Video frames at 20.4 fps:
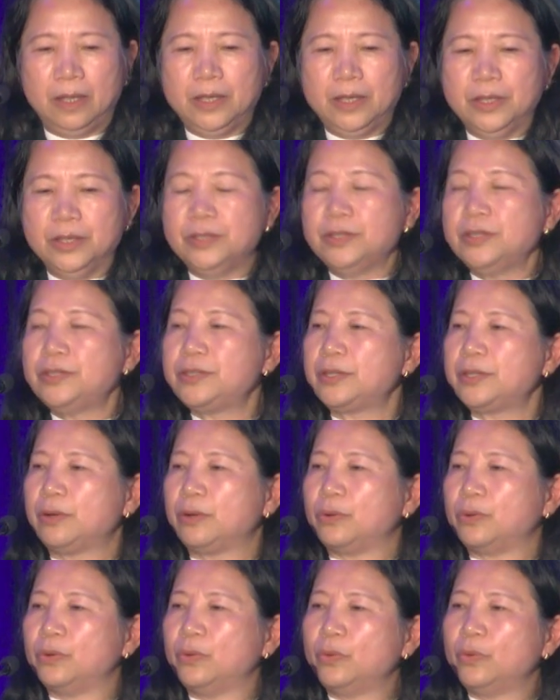
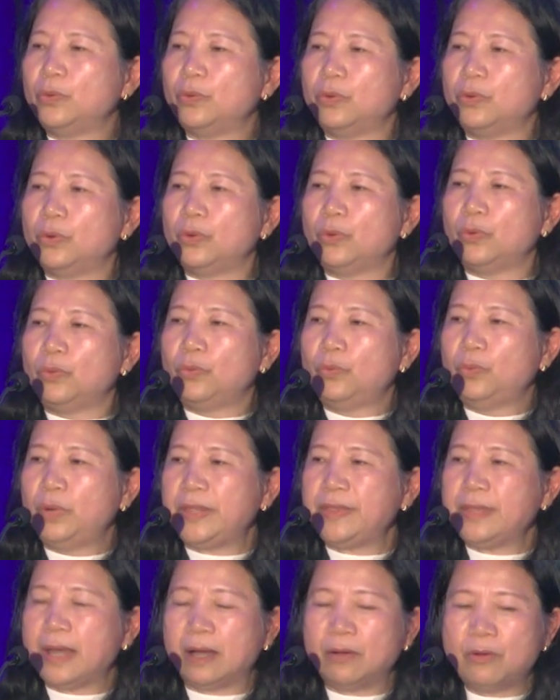So with
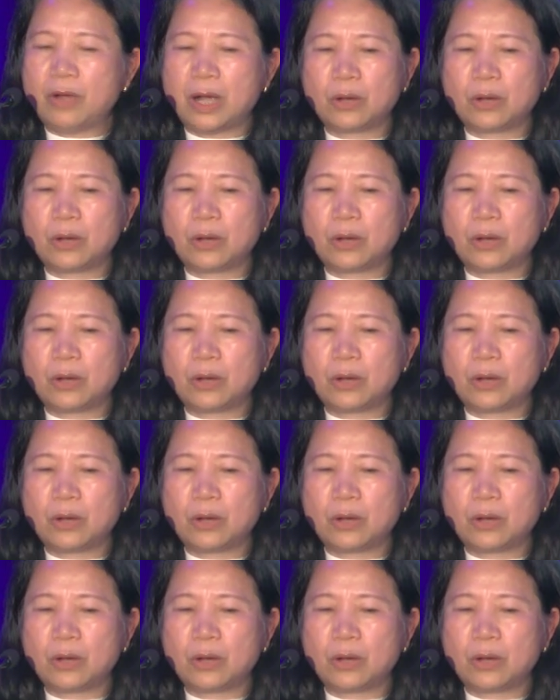our